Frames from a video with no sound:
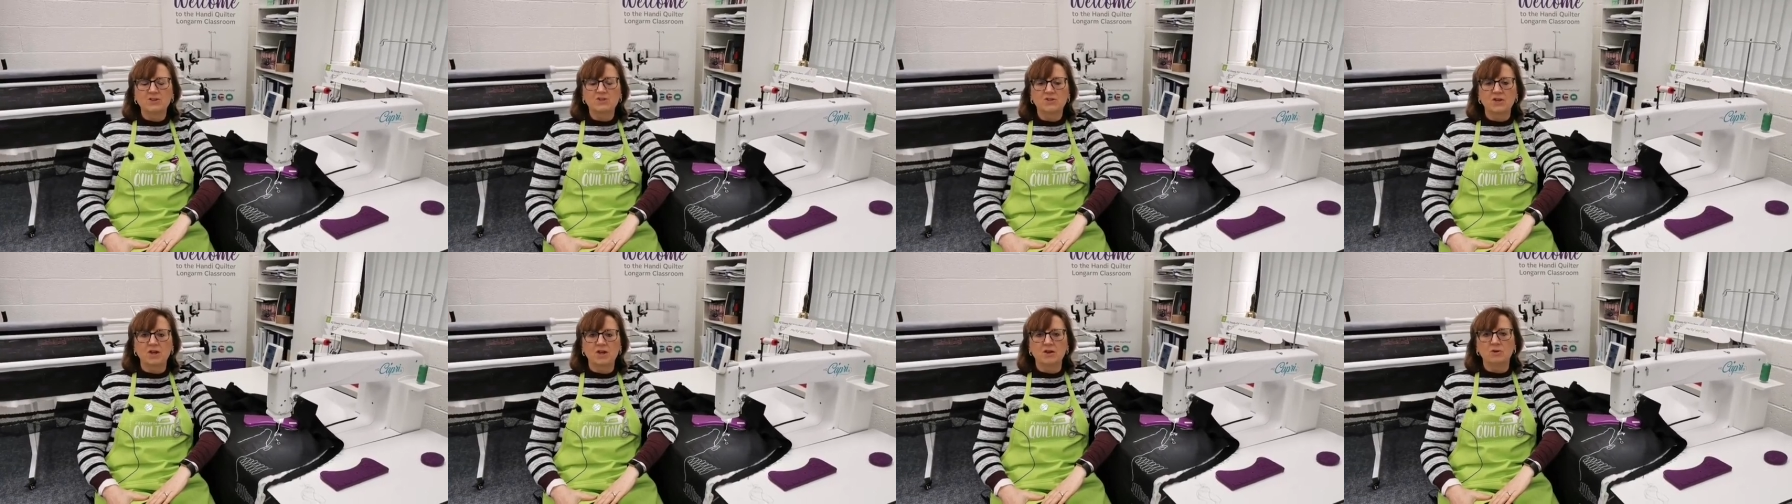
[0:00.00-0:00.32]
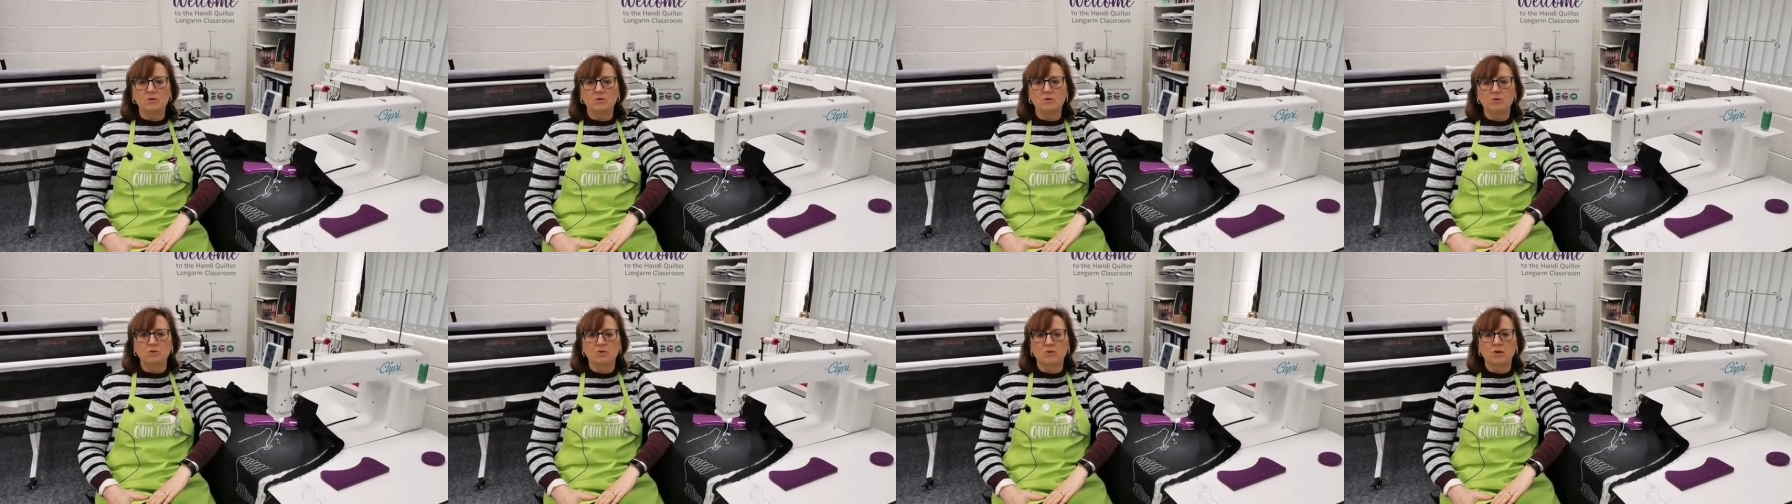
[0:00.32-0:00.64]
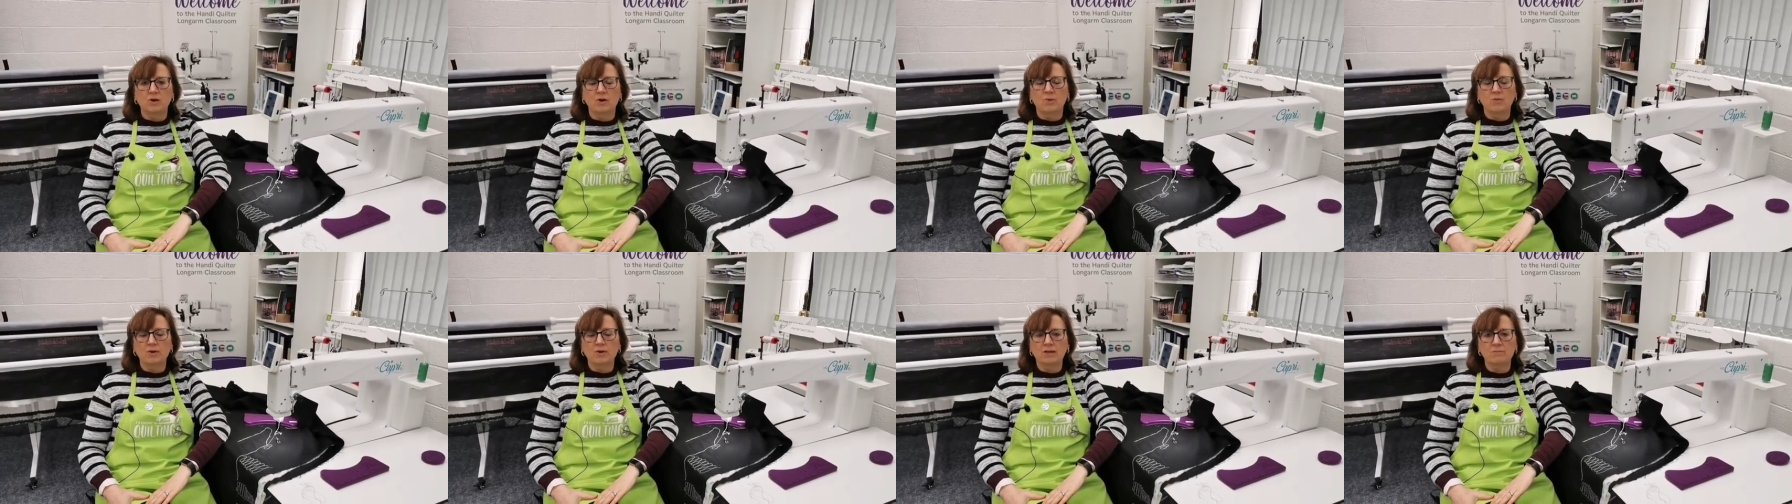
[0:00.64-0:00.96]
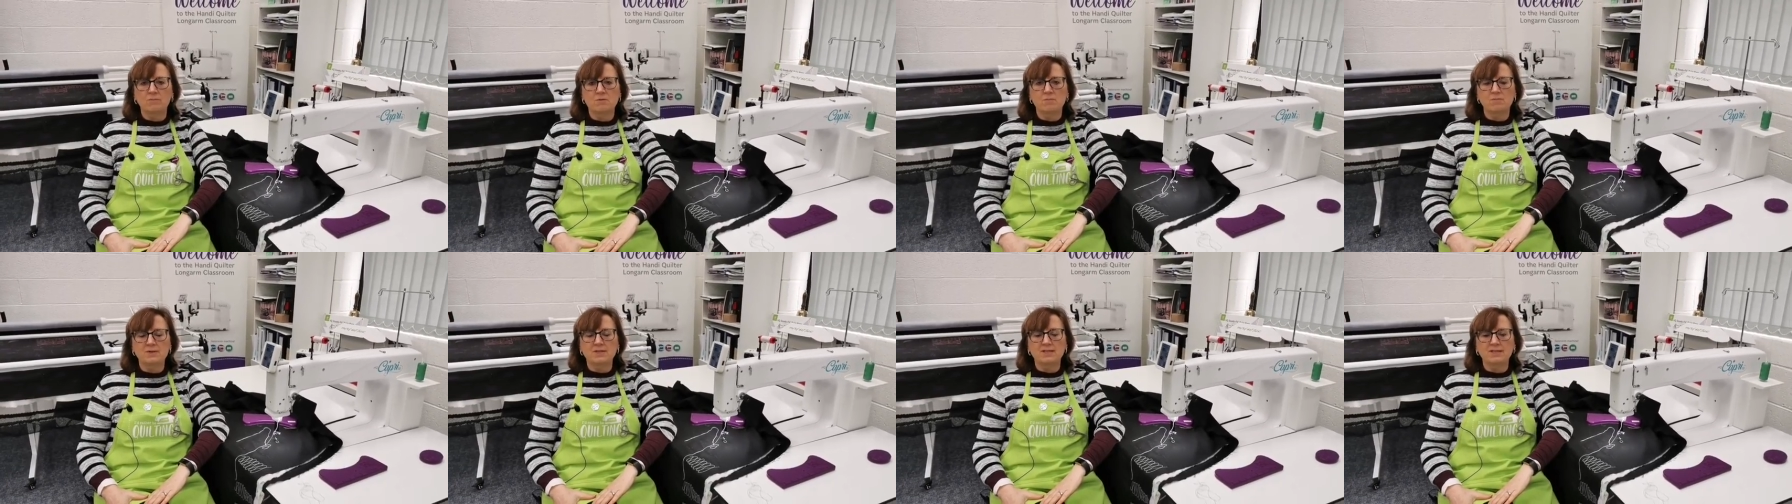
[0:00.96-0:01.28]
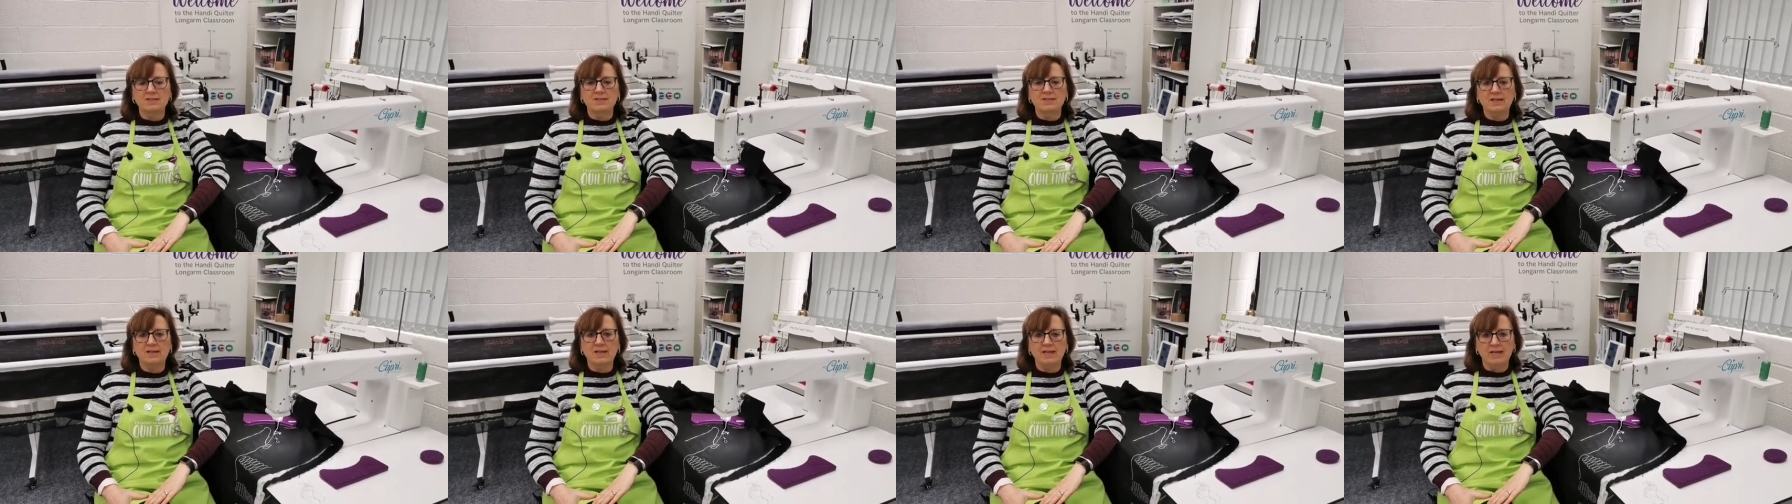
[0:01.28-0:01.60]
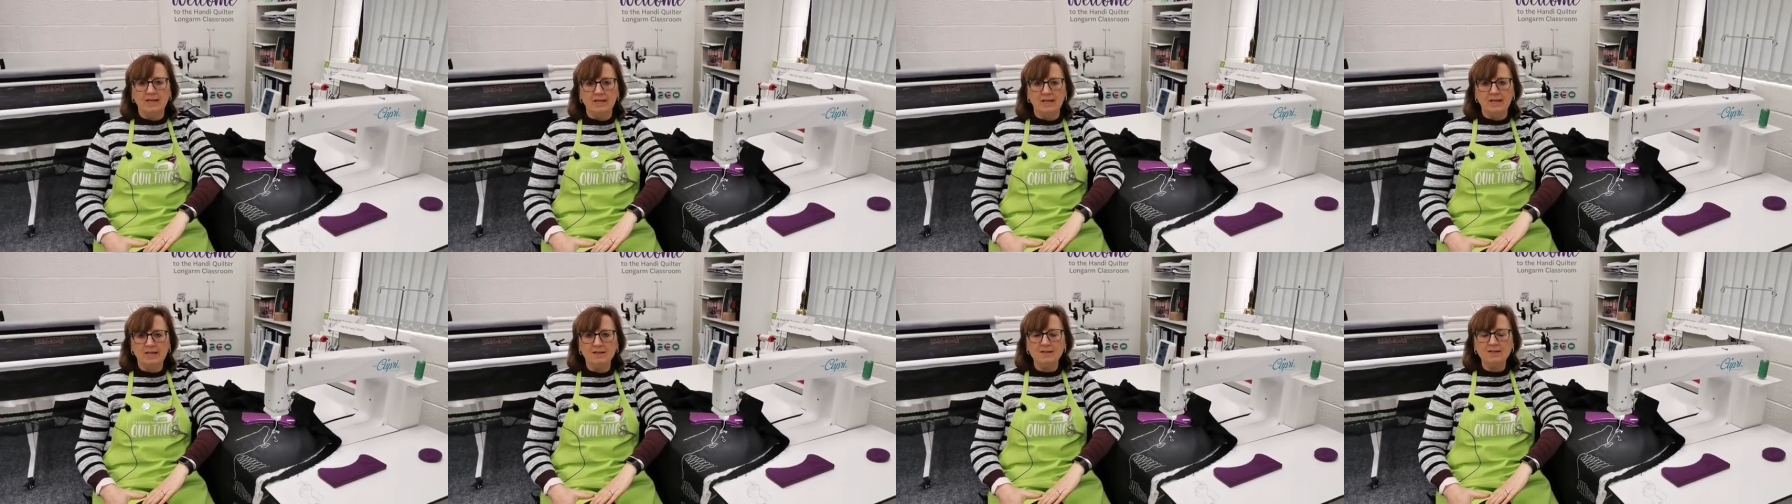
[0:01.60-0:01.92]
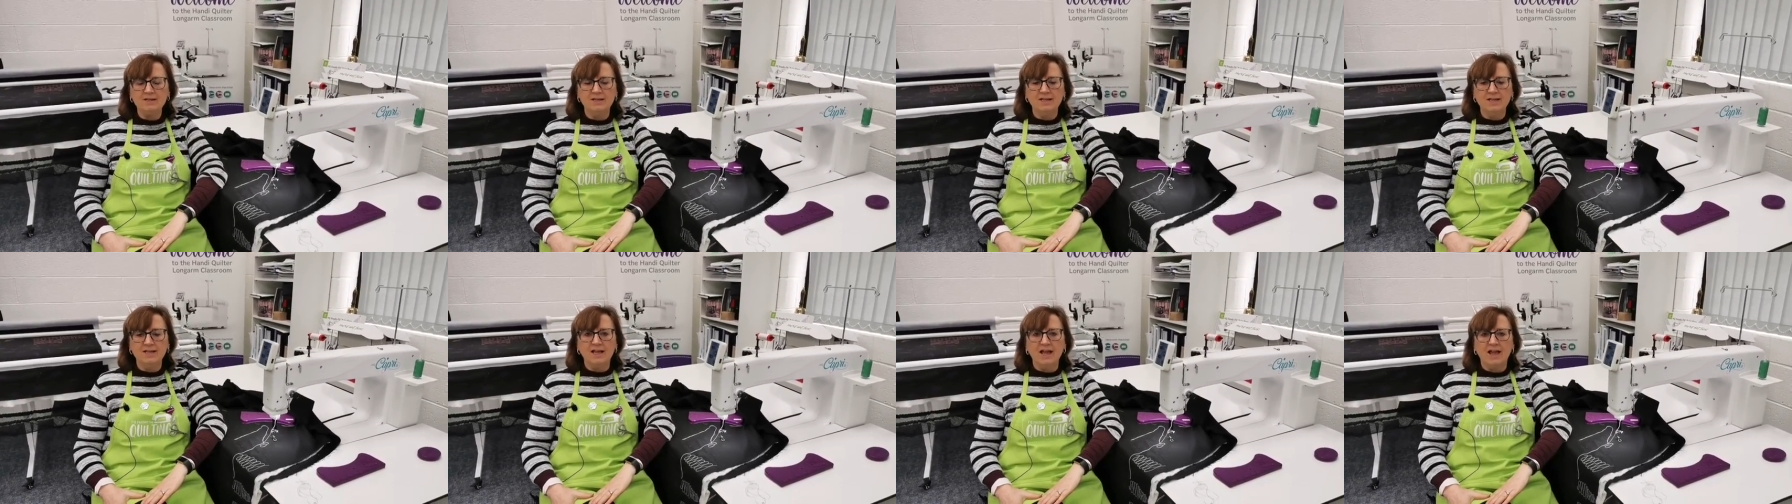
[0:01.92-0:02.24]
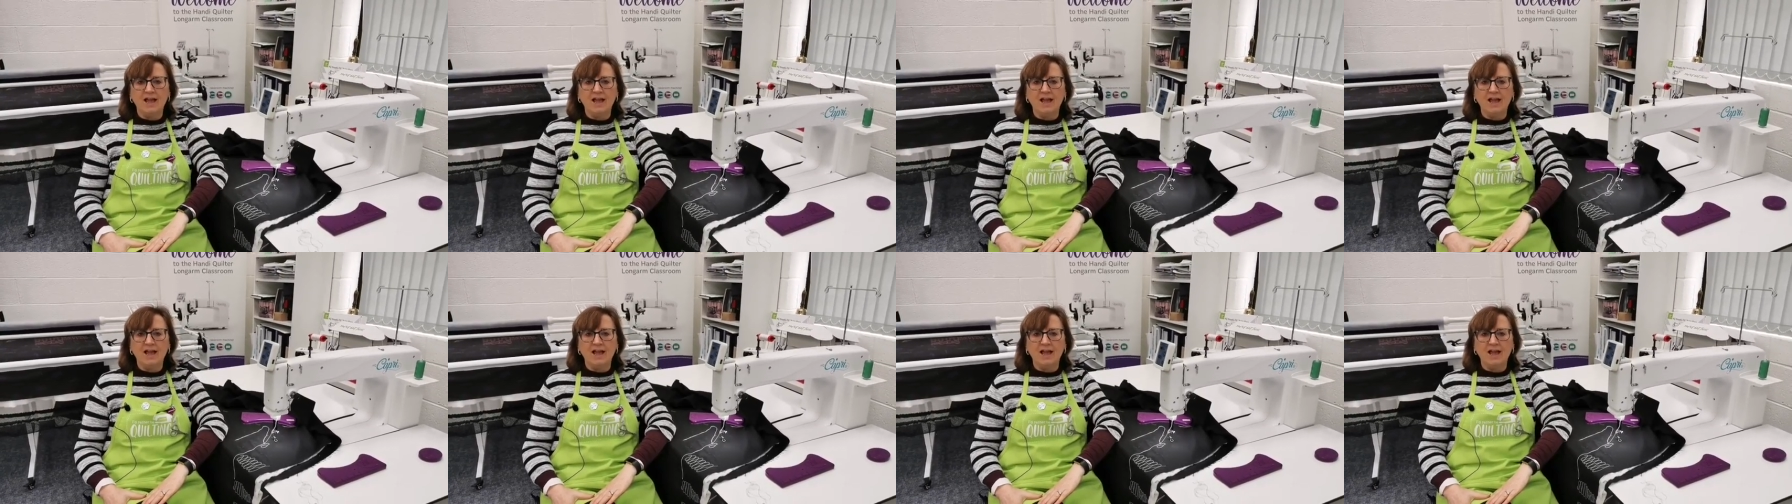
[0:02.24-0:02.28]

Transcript: So we're going to be busy here,